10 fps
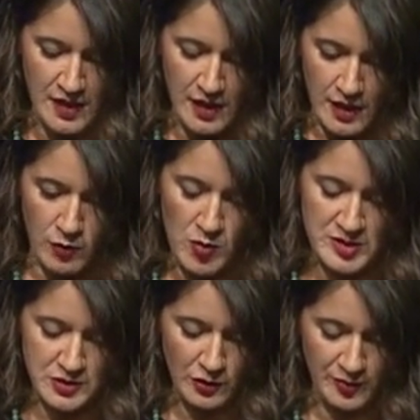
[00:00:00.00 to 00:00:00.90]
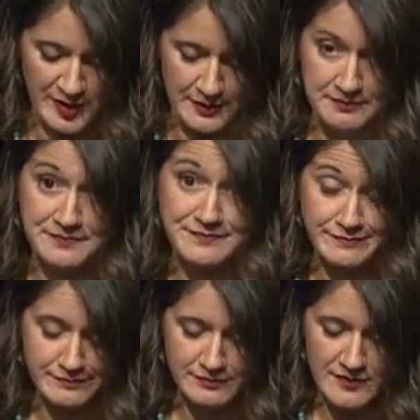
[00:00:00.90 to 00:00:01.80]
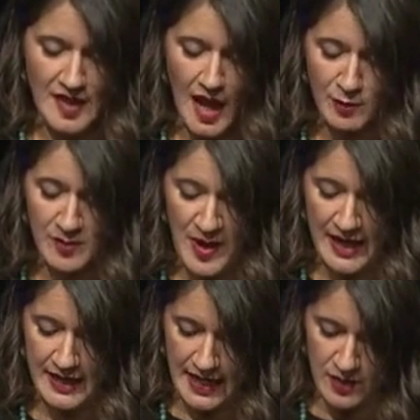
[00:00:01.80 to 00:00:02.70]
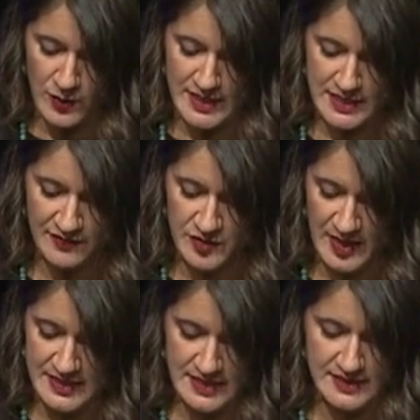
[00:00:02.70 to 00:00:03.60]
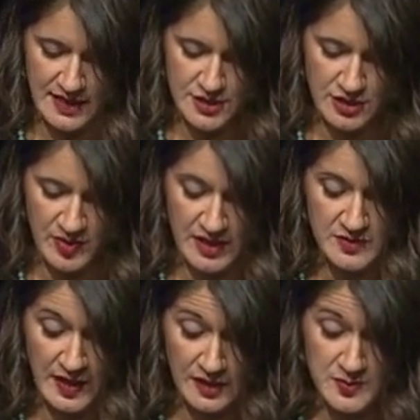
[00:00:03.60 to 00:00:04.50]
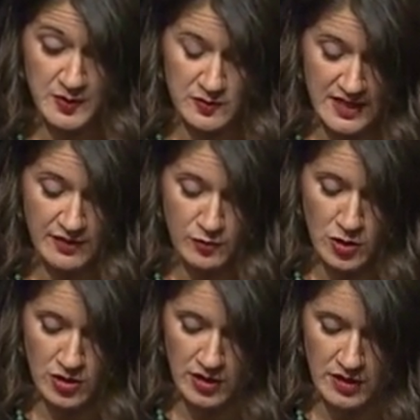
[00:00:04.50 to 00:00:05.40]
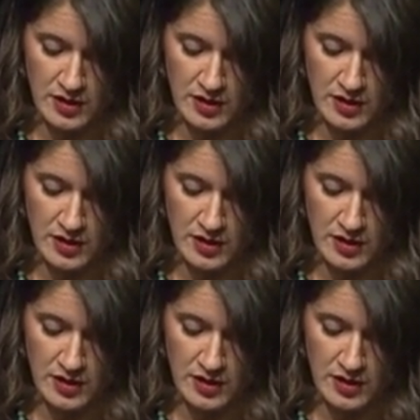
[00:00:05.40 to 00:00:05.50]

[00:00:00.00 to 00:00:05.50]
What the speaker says: A woman told me, "I went back at 8 weeks after my C-section because my husband was out of work.